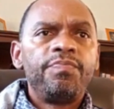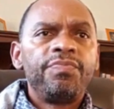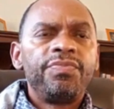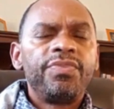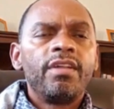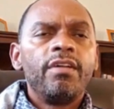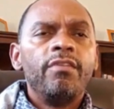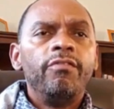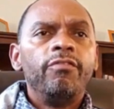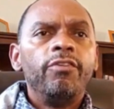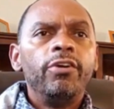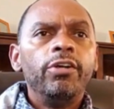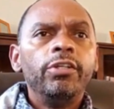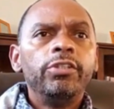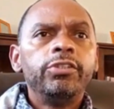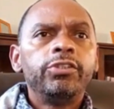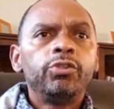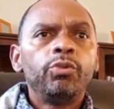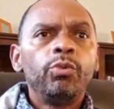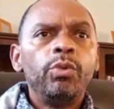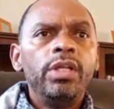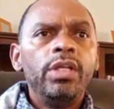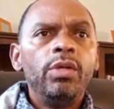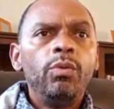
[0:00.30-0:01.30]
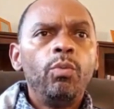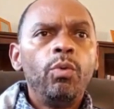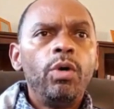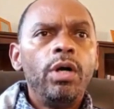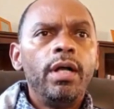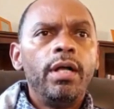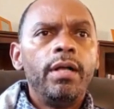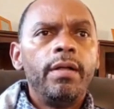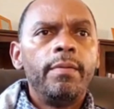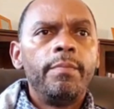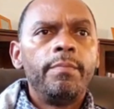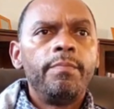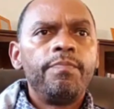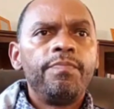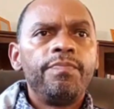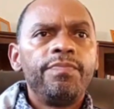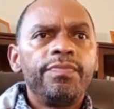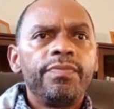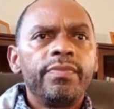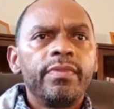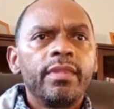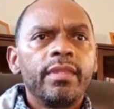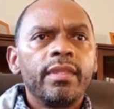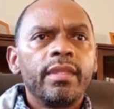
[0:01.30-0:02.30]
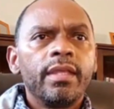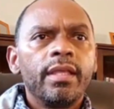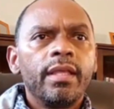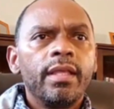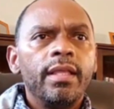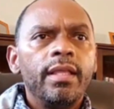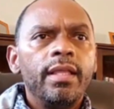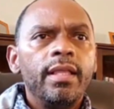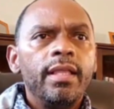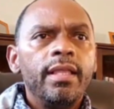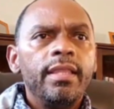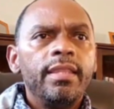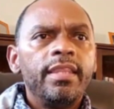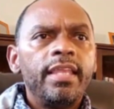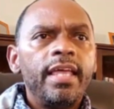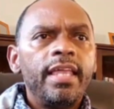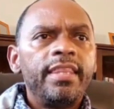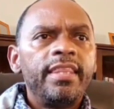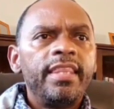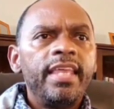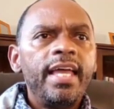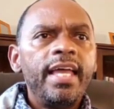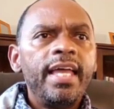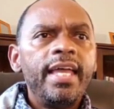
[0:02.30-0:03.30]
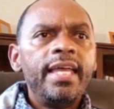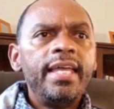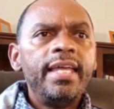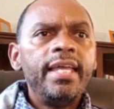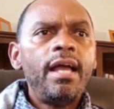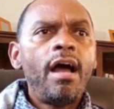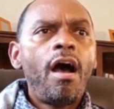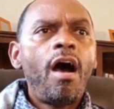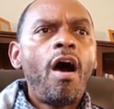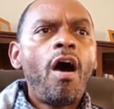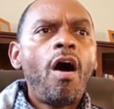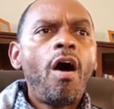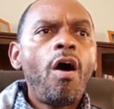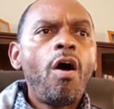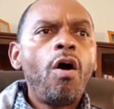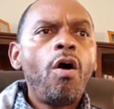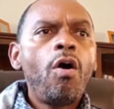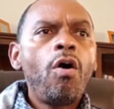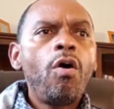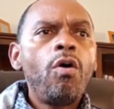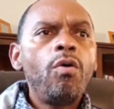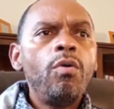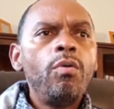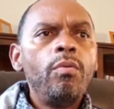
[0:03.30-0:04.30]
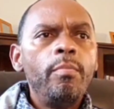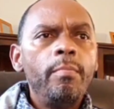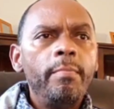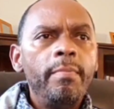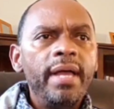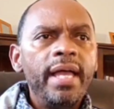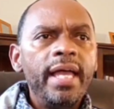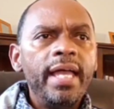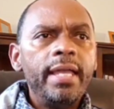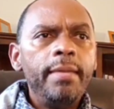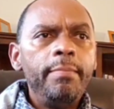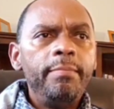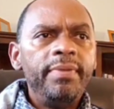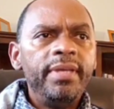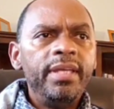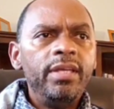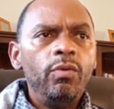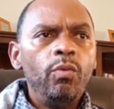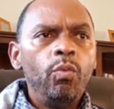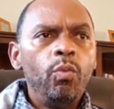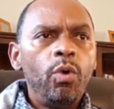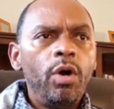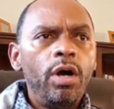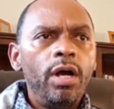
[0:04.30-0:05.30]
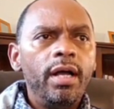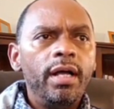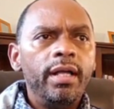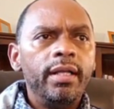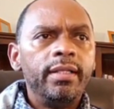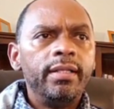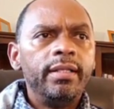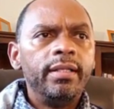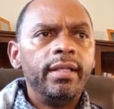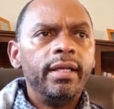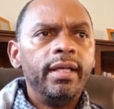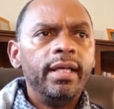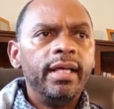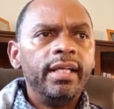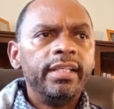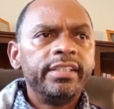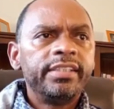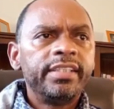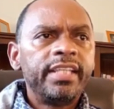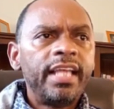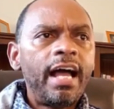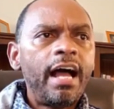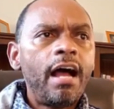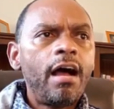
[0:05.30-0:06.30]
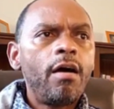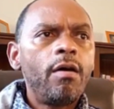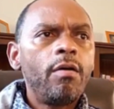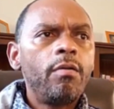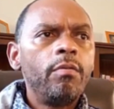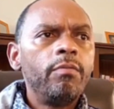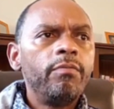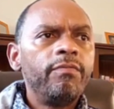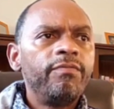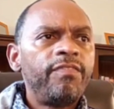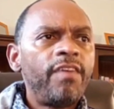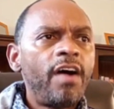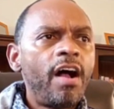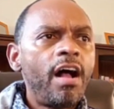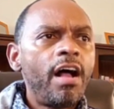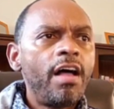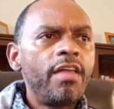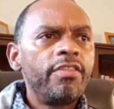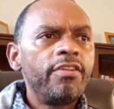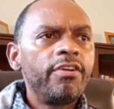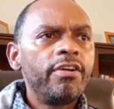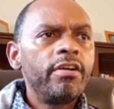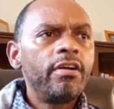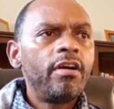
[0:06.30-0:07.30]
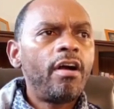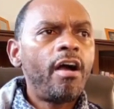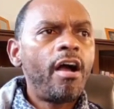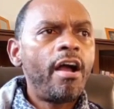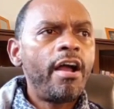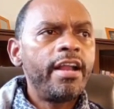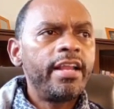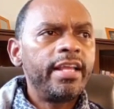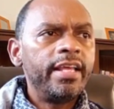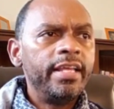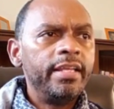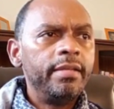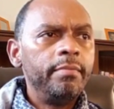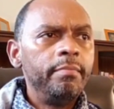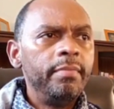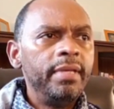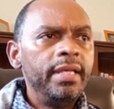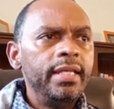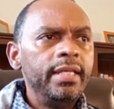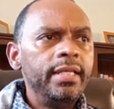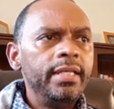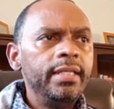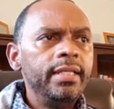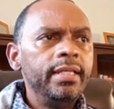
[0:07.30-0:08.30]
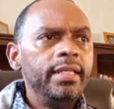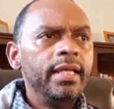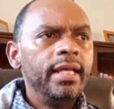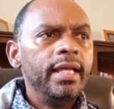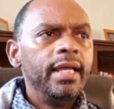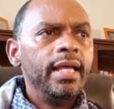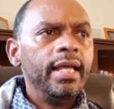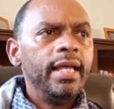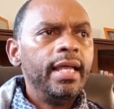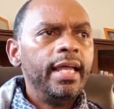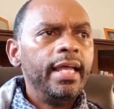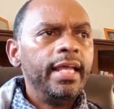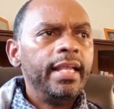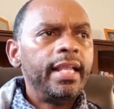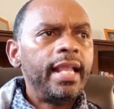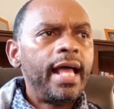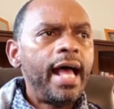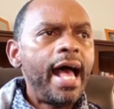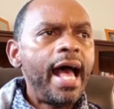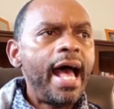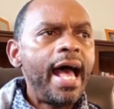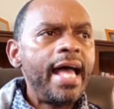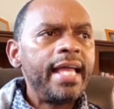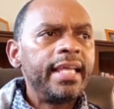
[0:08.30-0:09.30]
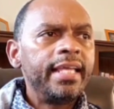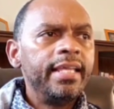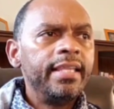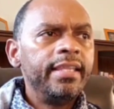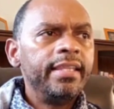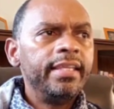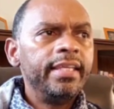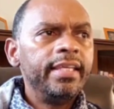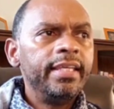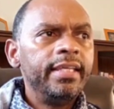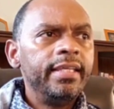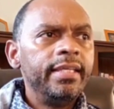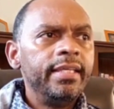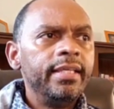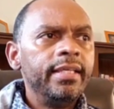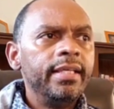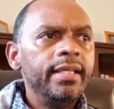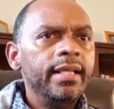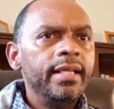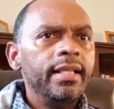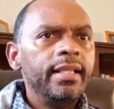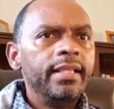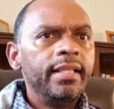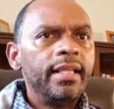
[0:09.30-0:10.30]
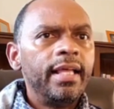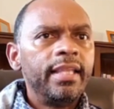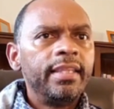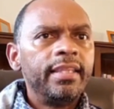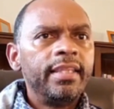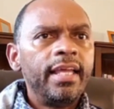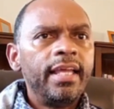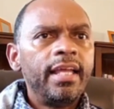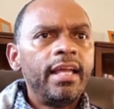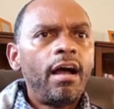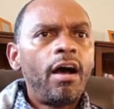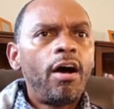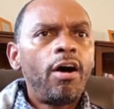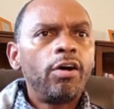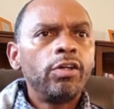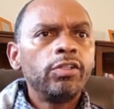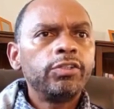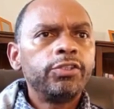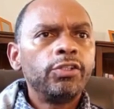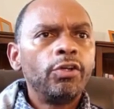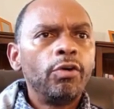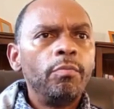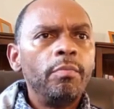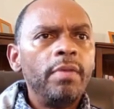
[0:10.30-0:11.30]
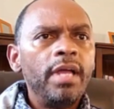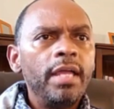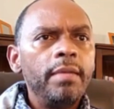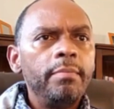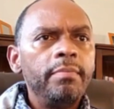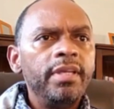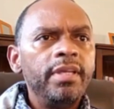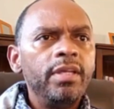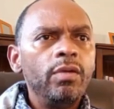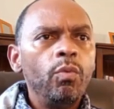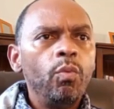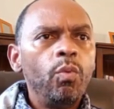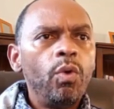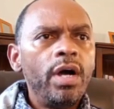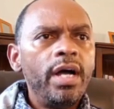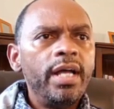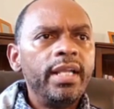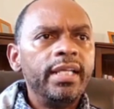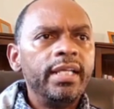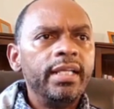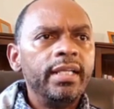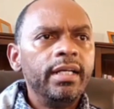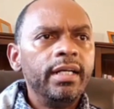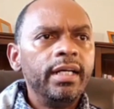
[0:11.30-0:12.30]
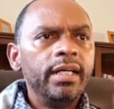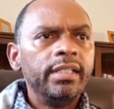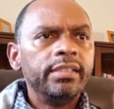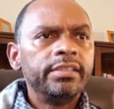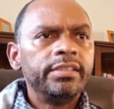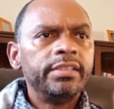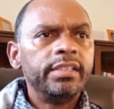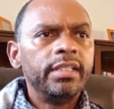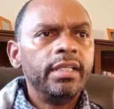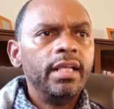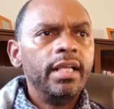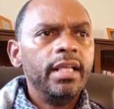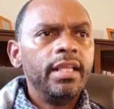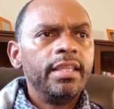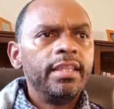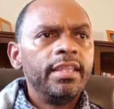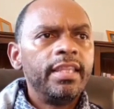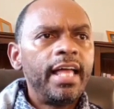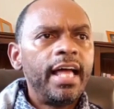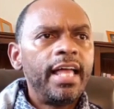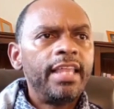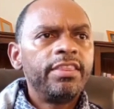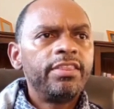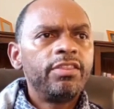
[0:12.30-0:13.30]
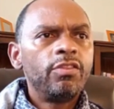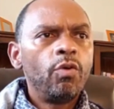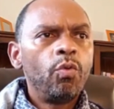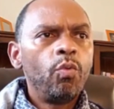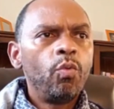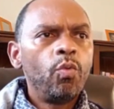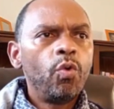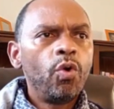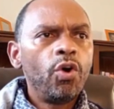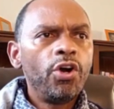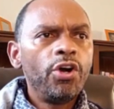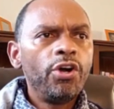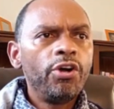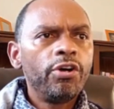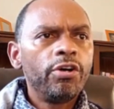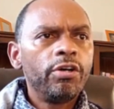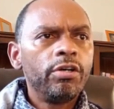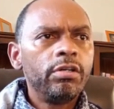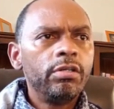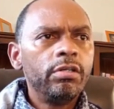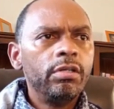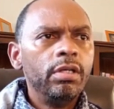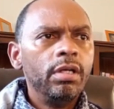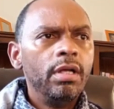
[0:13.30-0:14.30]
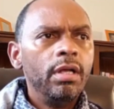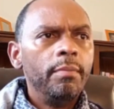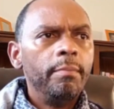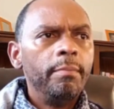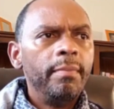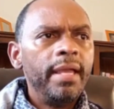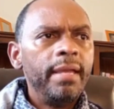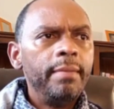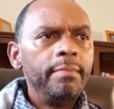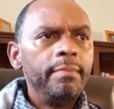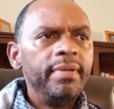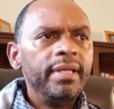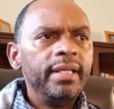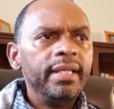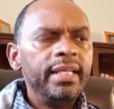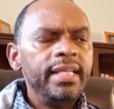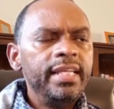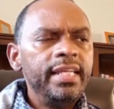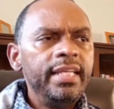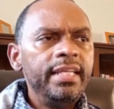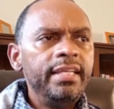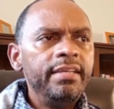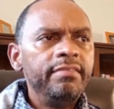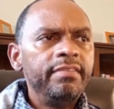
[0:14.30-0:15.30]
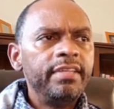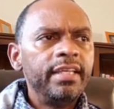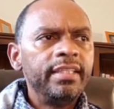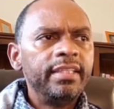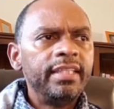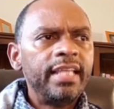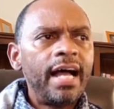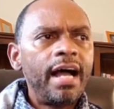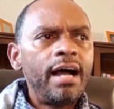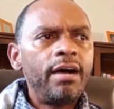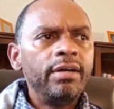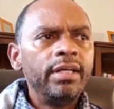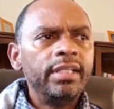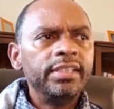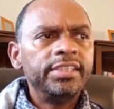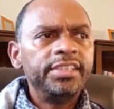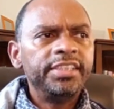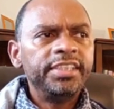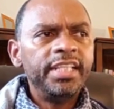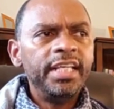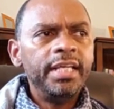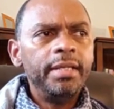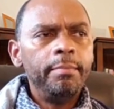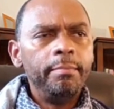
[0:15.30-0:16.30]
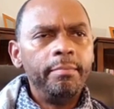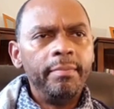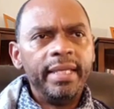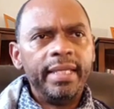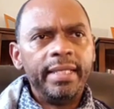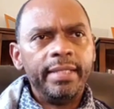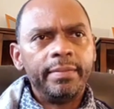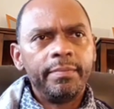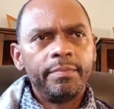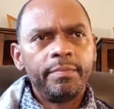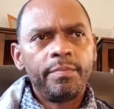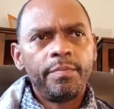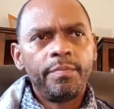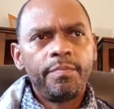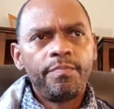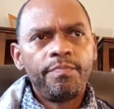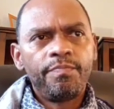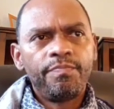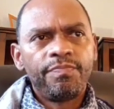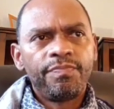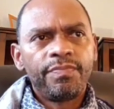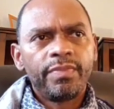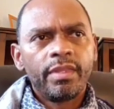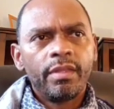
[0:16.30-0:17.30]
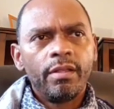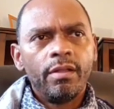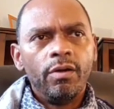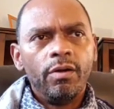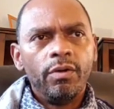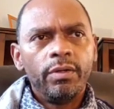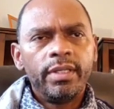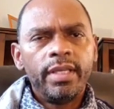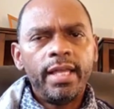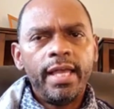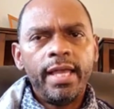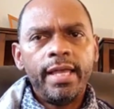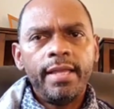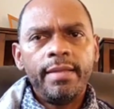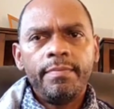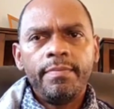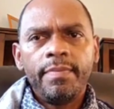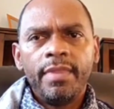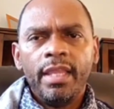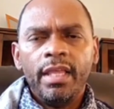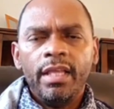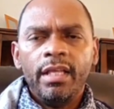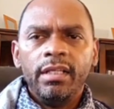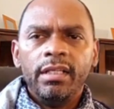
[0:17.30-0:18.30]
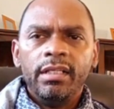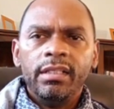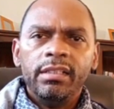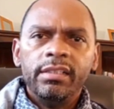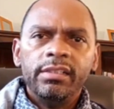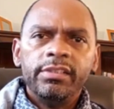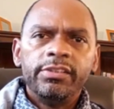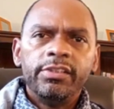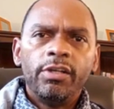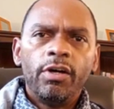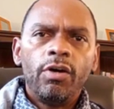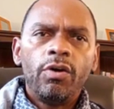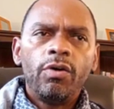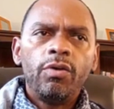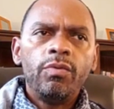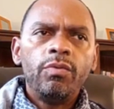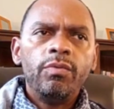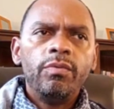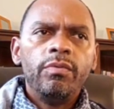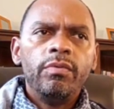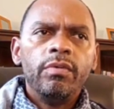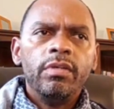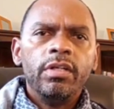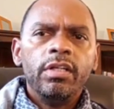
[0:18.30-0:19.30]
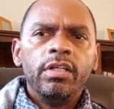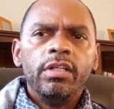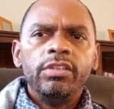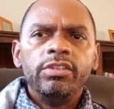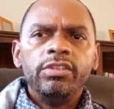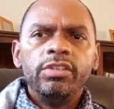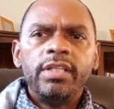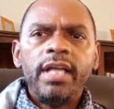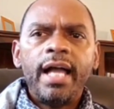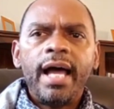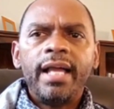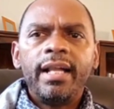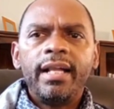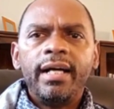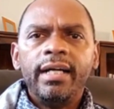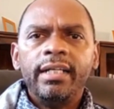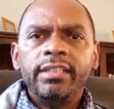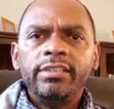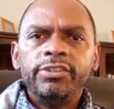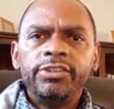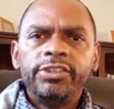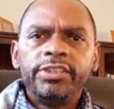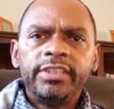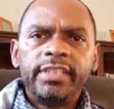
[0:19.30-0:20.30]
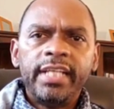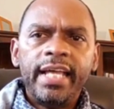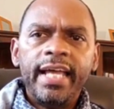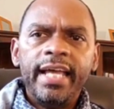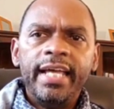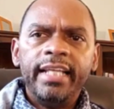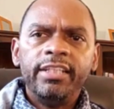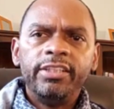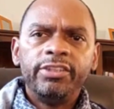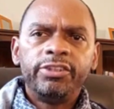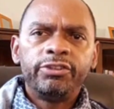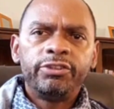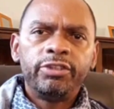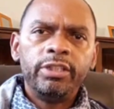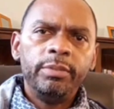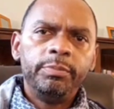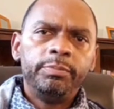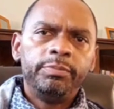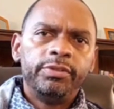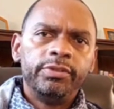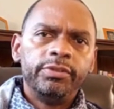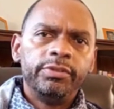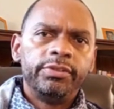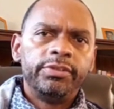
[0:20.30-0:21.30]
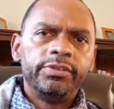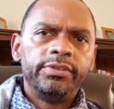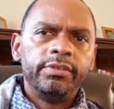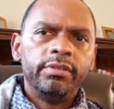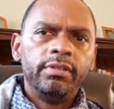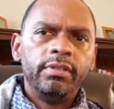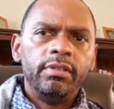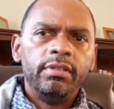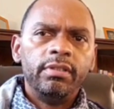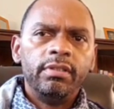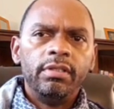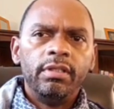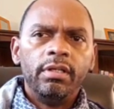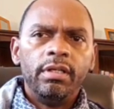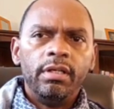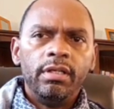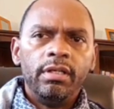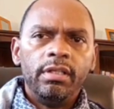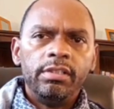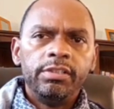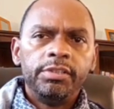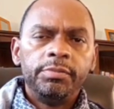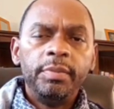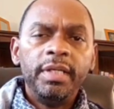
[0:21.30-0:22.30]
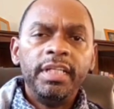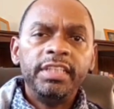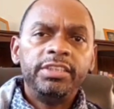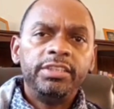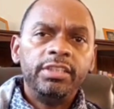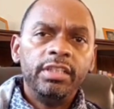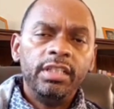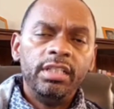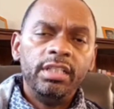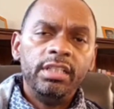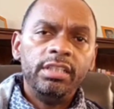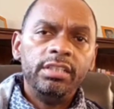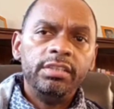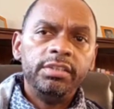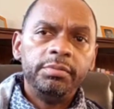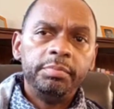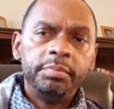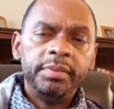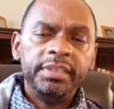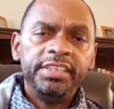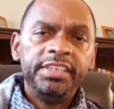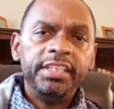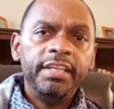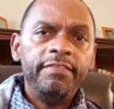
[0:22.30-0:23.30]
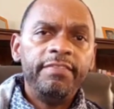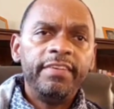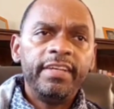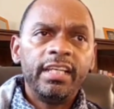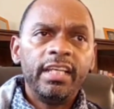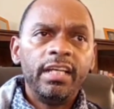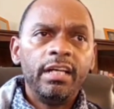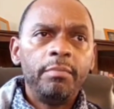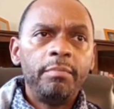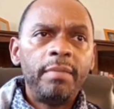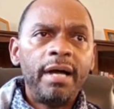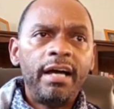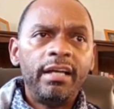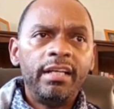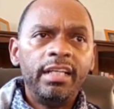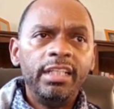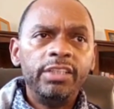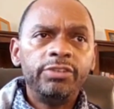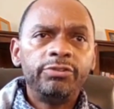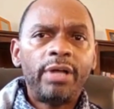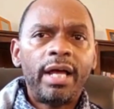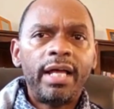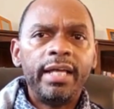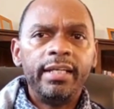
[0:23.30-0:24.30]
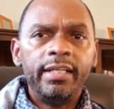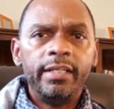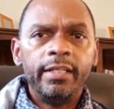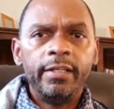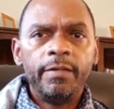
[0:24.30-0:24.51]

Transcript: Verse twenty-one, that they all may be one, as thou, Father, art in me, and I in thee, that they also may be one in us, that the world may believe that thou hast sent me. Okay? So, you got to understand the scriptures, especially, specifically about Israel.